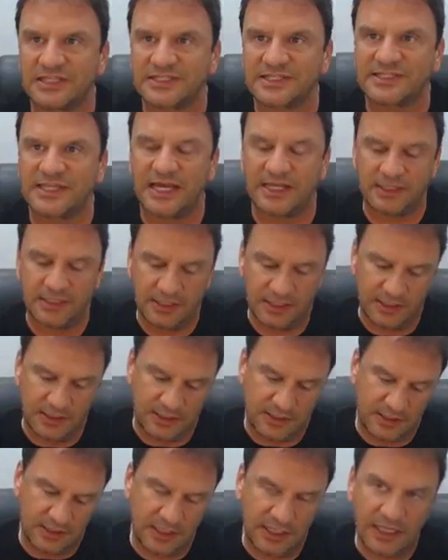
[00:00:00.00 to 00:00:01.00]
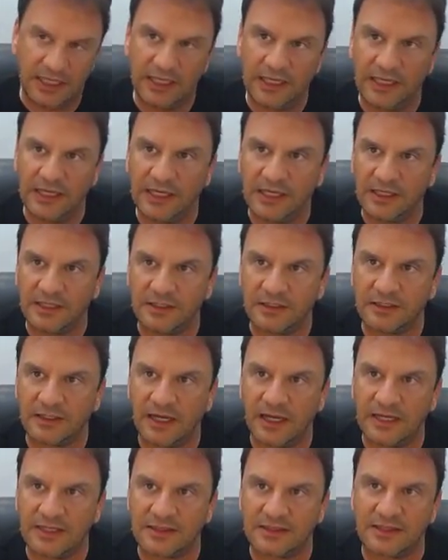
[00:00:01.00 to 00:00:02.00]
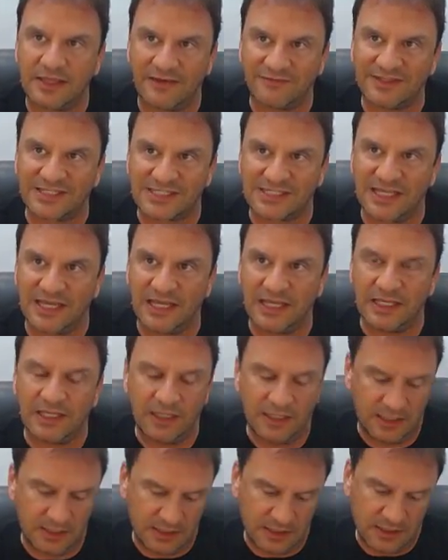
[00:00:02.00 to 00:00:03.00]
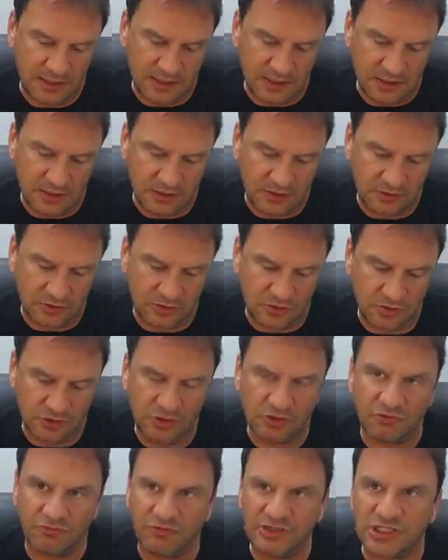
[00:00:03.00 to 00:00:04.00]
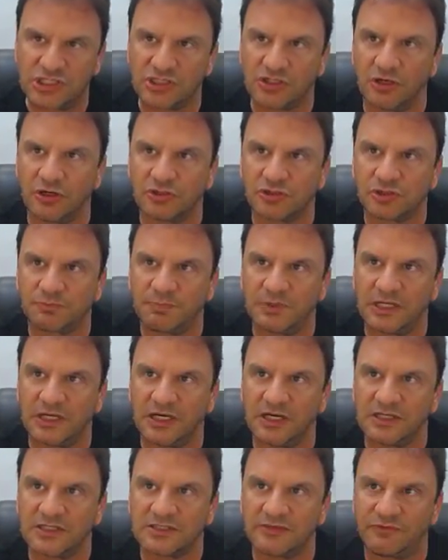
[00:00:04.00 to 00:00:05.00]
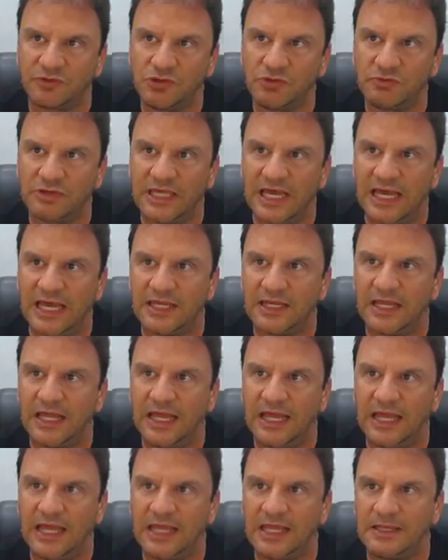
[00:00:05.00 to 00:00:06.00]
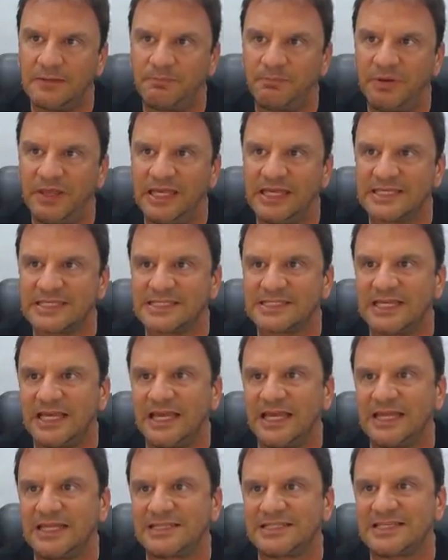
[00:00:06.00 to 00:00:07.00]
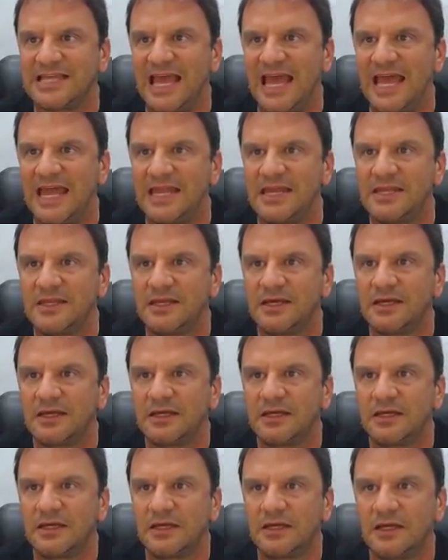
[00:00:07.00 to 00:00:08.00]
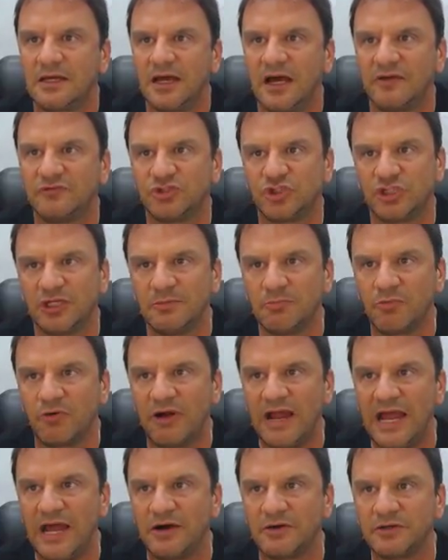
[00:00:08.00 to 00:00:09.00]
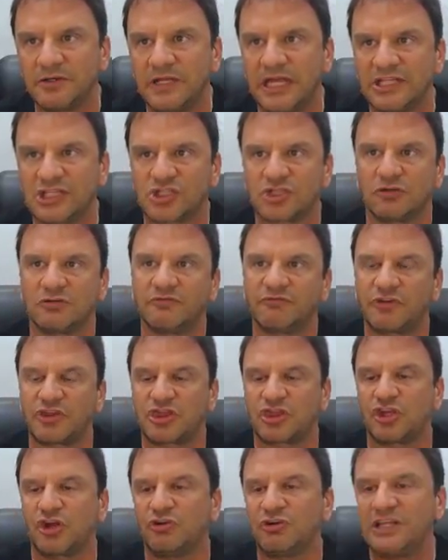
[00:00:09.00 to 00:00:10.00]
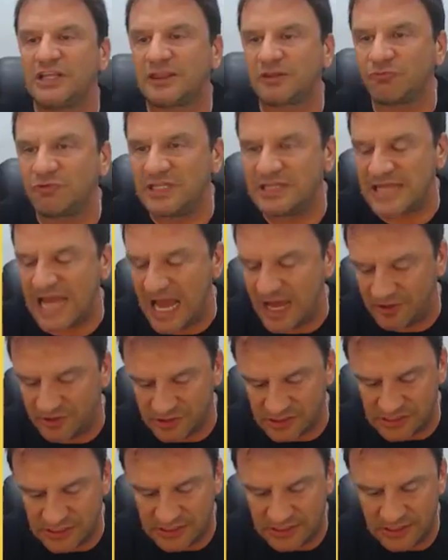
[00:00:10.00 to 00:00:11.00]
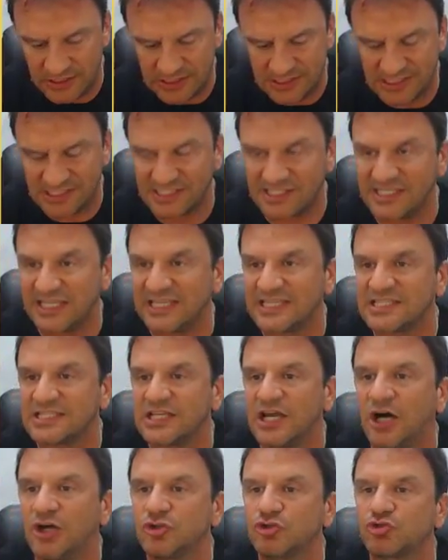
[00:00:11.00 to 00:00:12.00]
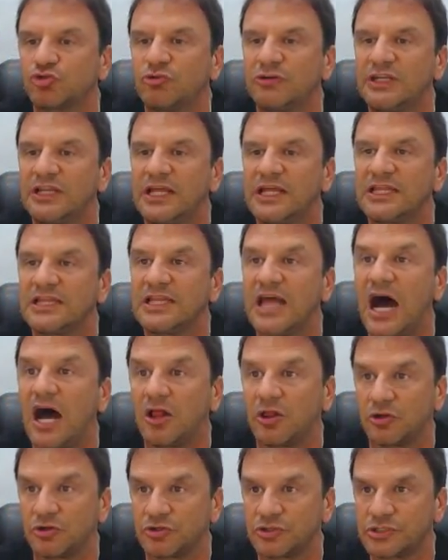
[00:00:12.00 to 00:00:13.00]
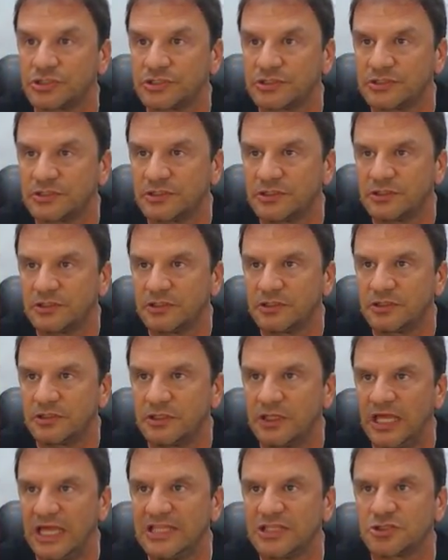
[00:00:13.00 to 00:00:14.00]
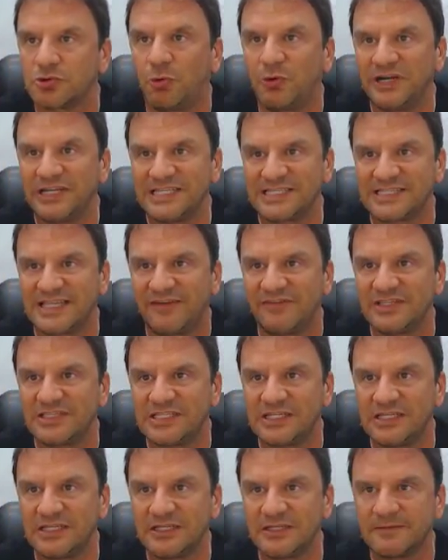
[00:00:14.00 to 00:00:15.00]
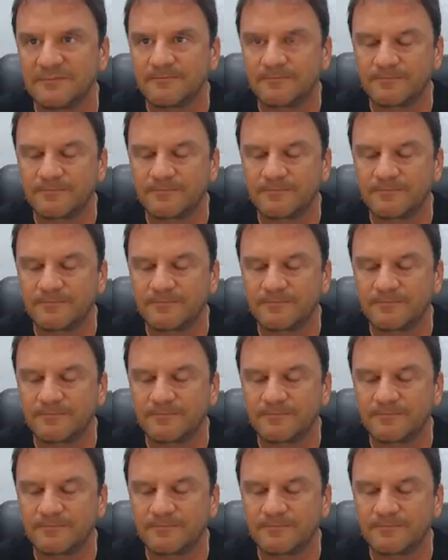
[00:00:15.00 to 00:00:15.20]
of the set. And I have to say, do your research, because if you get a PSA 10 of Jim Brown. It sold for $33,600 in 2017.